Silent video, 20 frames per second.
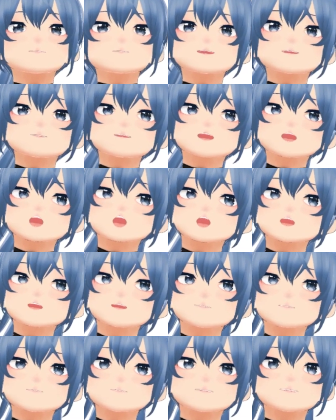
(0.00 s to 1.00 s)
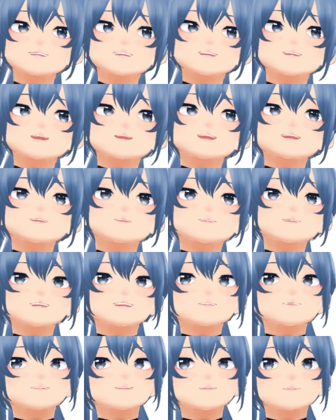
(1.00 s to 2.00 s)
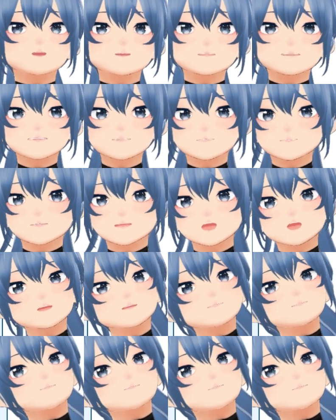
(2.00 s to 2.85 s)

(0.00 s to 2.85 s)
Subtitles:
So yeah, then they need to be. So